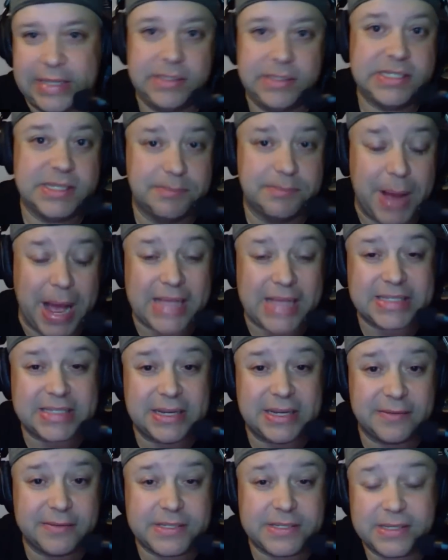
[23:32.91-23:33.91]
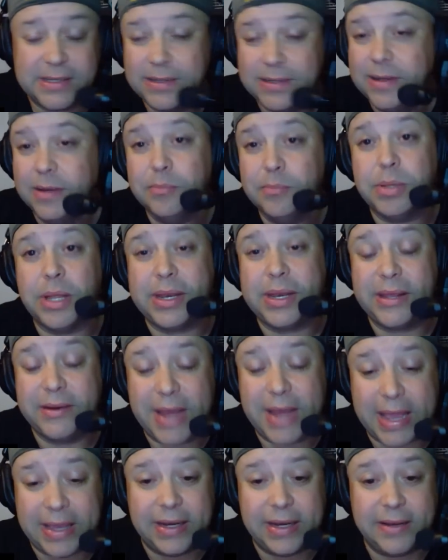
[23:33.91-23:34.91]
Some positives, plenty of
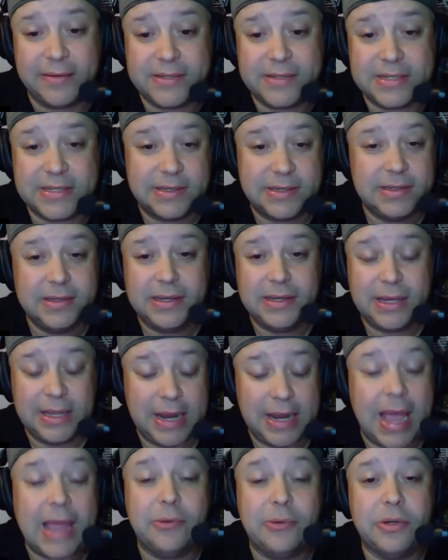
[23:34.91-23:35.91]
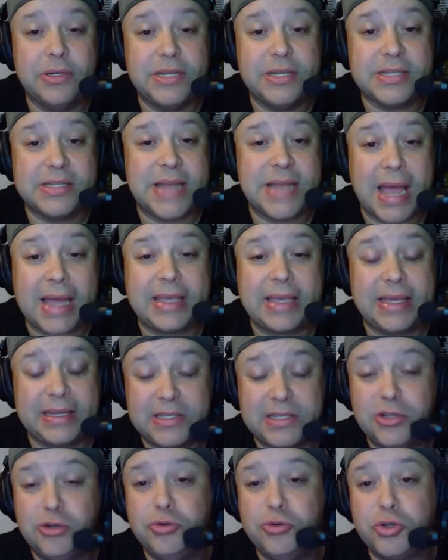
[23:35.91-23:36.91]
negatives, and Iowa does not get
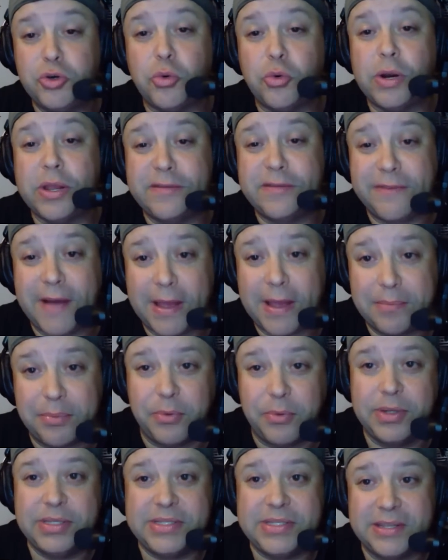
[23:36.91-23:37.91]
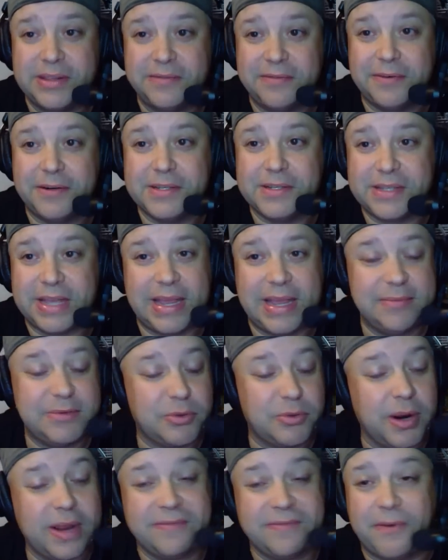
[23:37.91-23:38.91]
to 25 points in the first game.
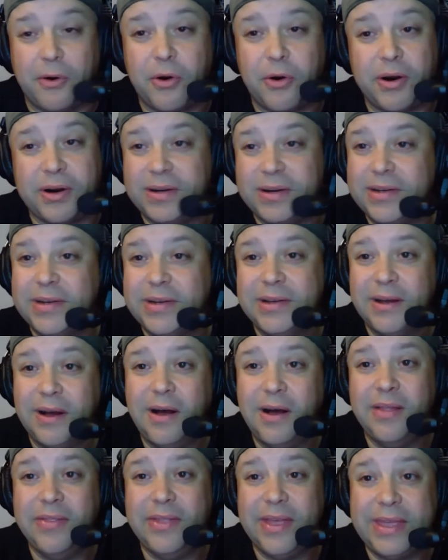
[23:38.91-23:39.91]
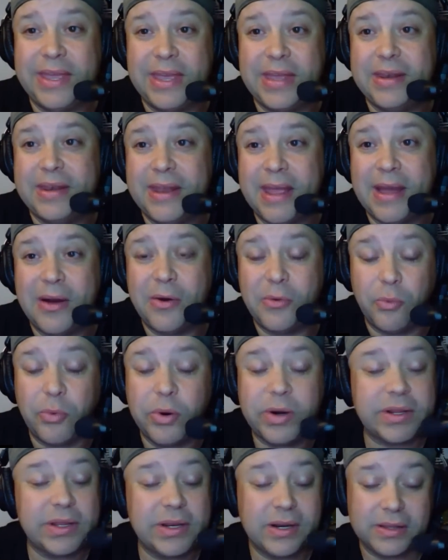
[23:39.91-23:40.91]
24, all they get now,
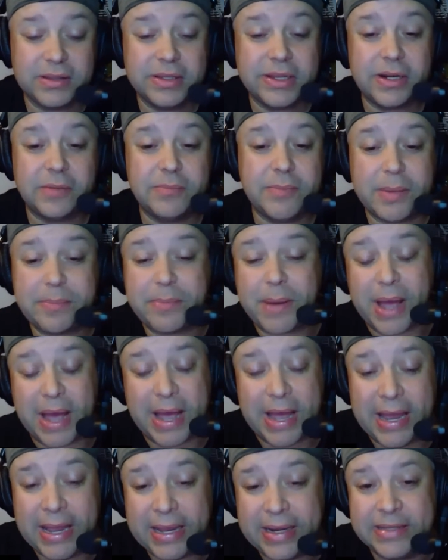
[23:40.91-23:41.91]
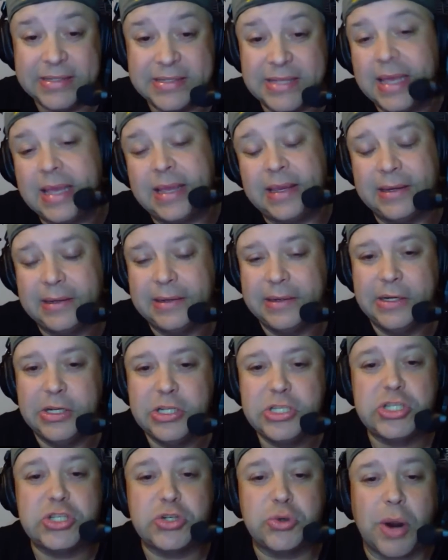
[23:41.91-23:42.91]
working a little bit behind as they
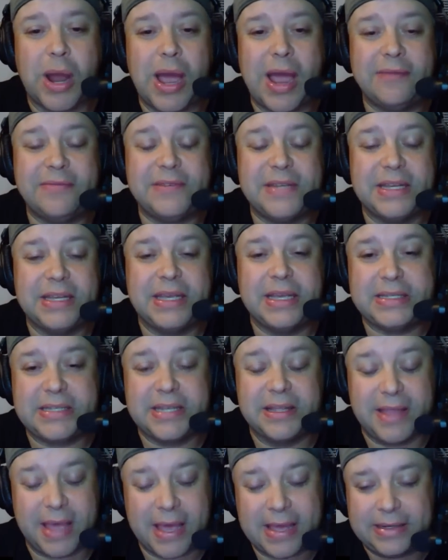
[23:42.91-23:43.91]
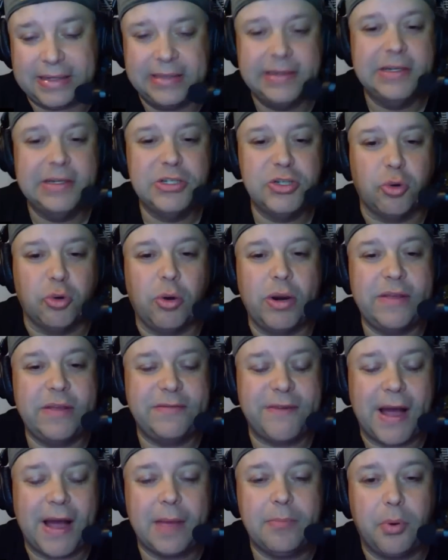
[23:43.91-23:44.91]
strive to get to that
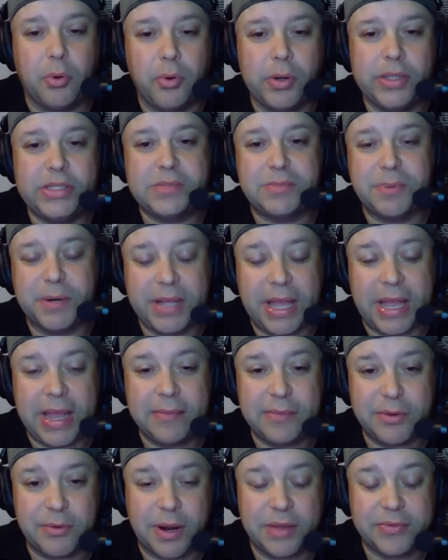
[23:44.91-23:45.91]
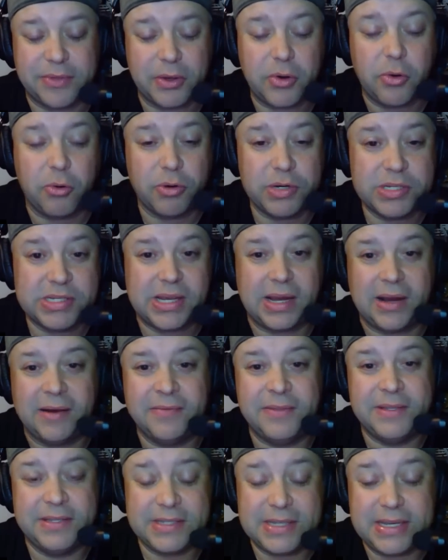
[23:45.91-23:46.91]
25 points per game throughout the course of
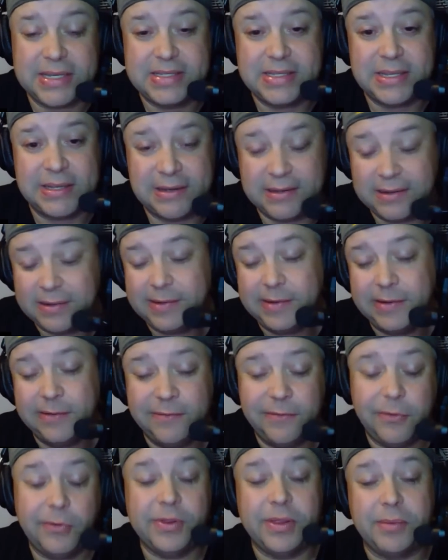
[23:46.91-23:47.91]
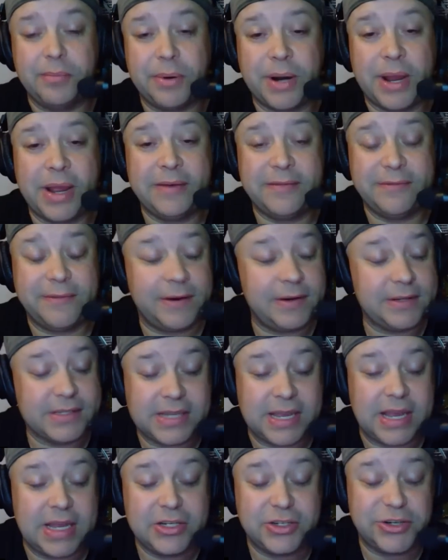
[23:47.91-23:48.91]
the season for the Brian Ferentz
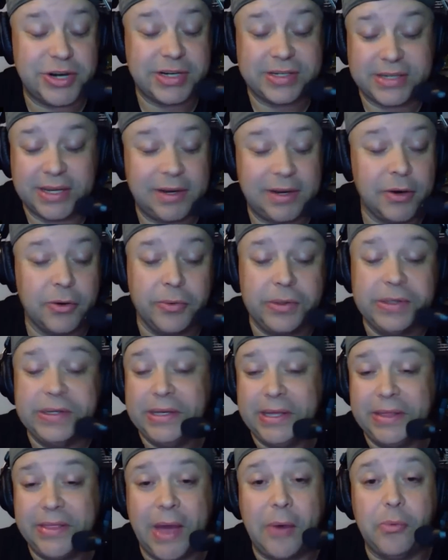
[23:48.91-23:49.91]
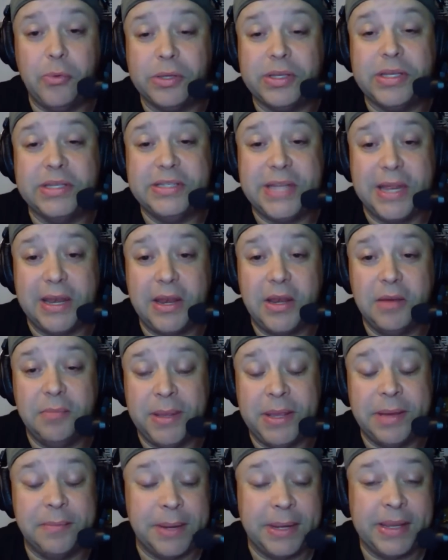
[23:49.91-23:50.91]
contract. I know that will continue to
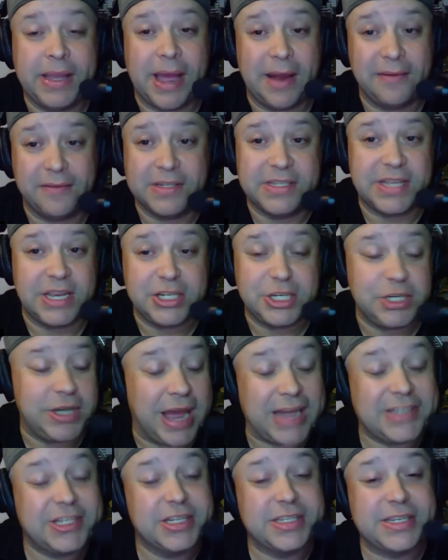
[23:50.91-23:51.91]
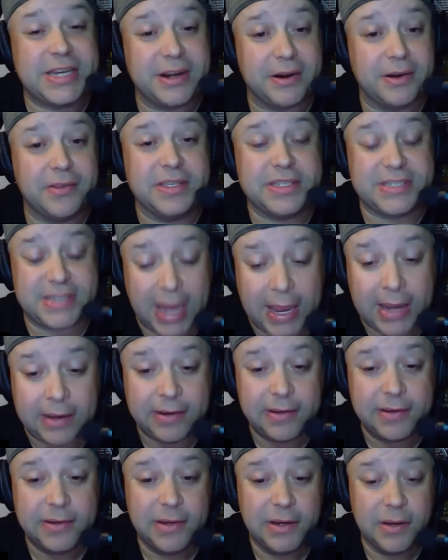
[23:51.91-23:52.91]
be a big conversation, not just here in the state,
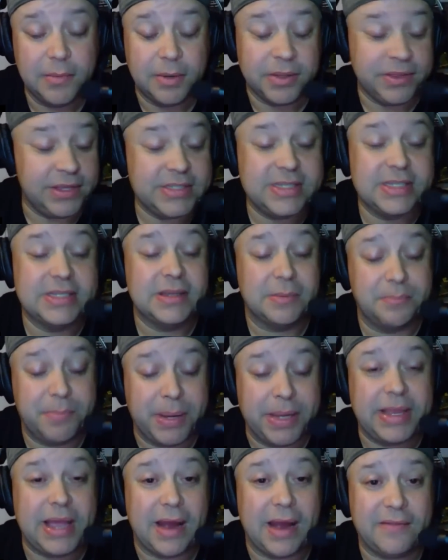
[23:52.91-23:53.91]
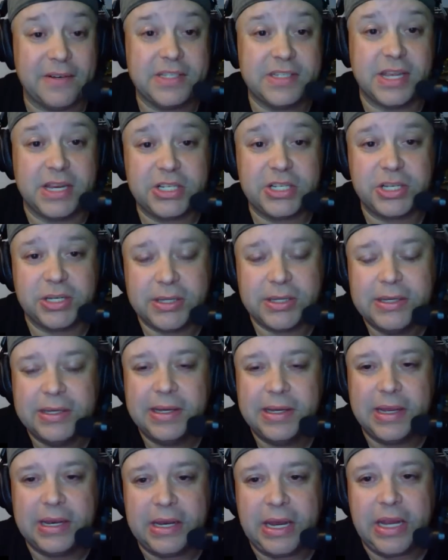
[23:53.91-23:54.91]
but this is a big conversation
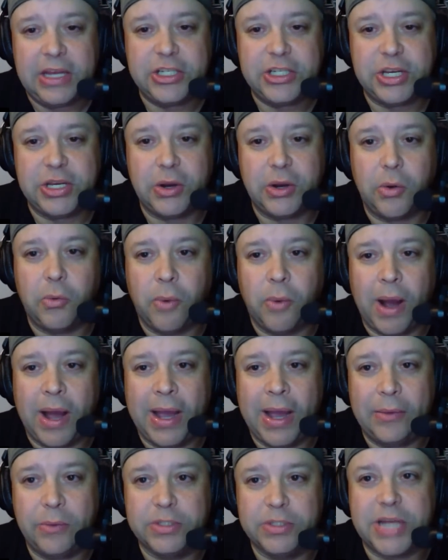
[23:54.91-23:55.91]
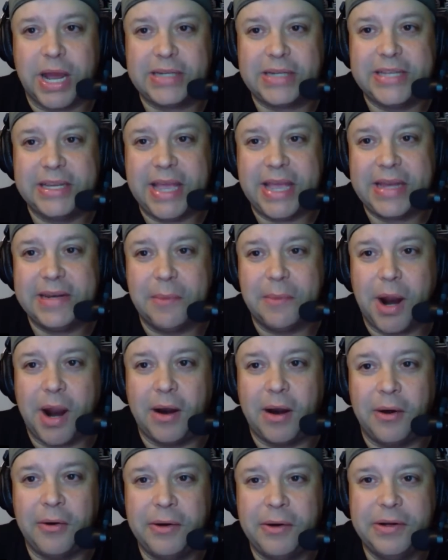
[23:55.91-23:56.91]
nationwide. We'll talk to you again
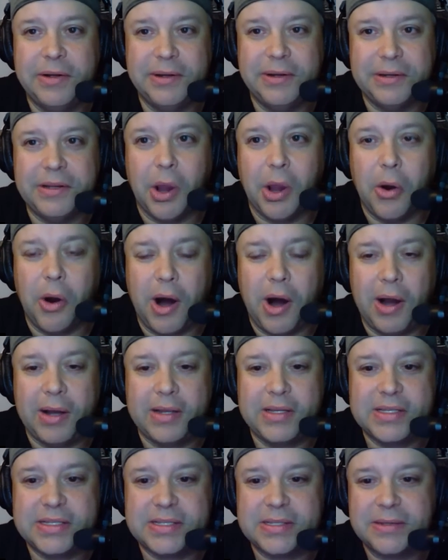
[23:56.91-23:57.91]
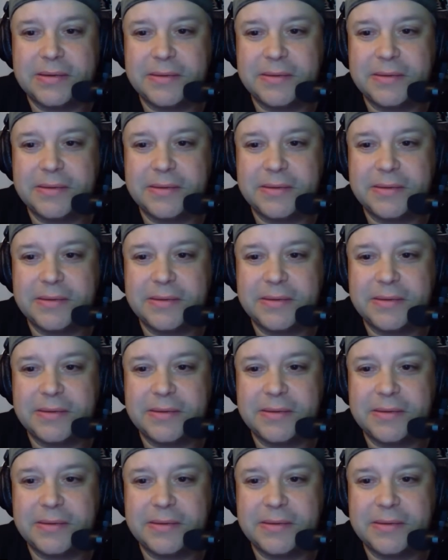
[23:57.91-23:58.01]
tomorrow. Go Hawks.